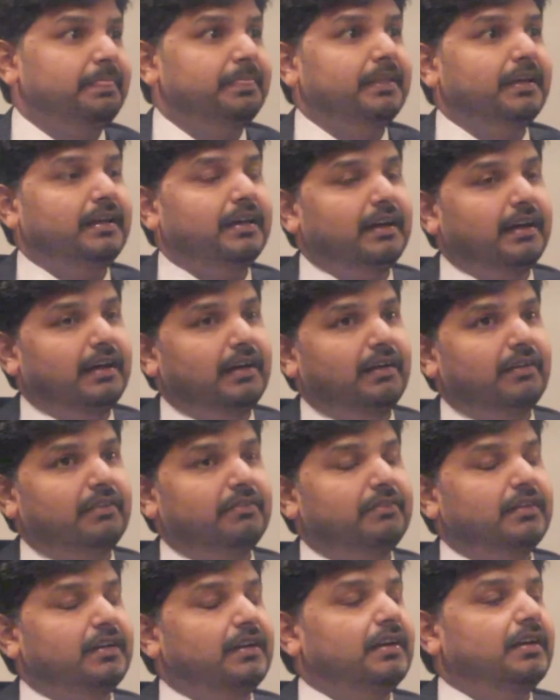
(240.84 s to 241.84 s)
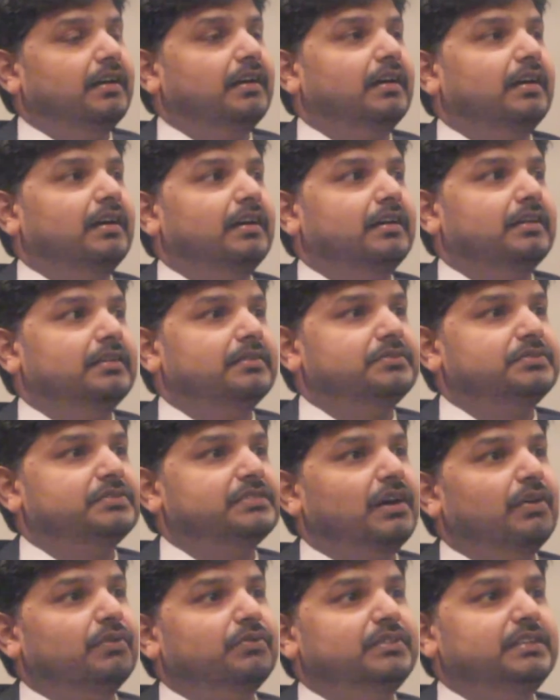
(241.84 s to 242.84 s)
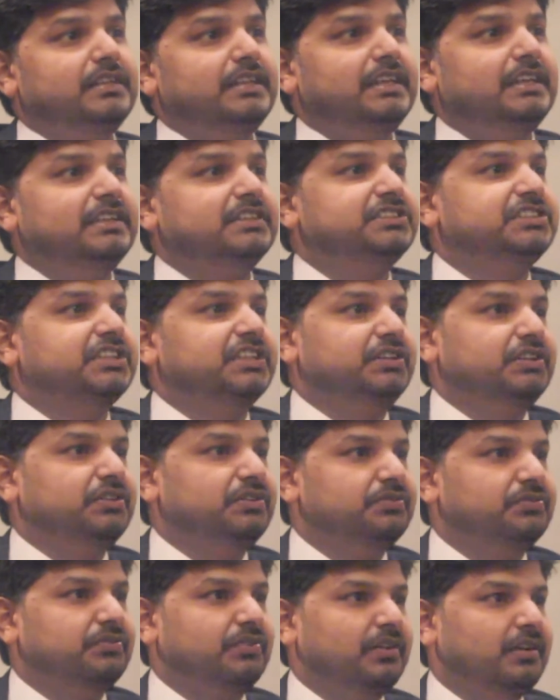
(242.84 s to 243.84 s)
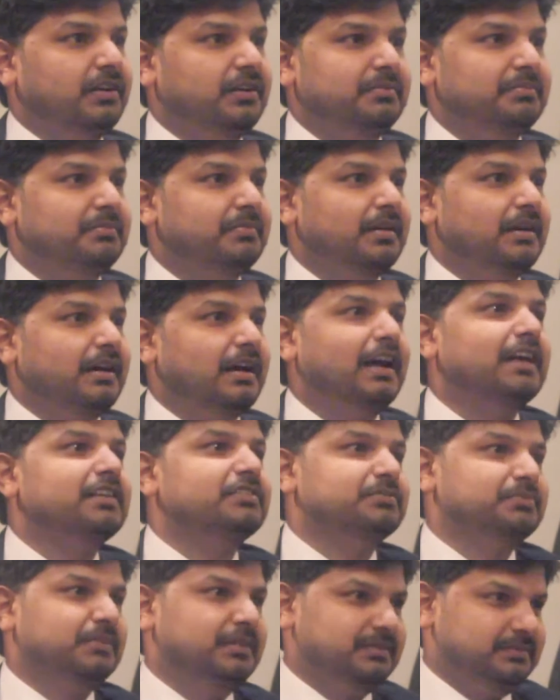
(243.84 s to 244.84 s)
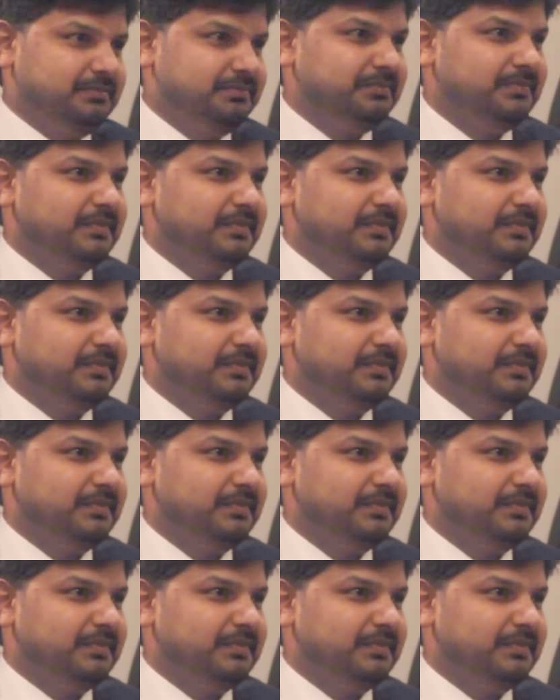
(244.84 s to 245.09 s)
they have Saudi Initiative for Asthma.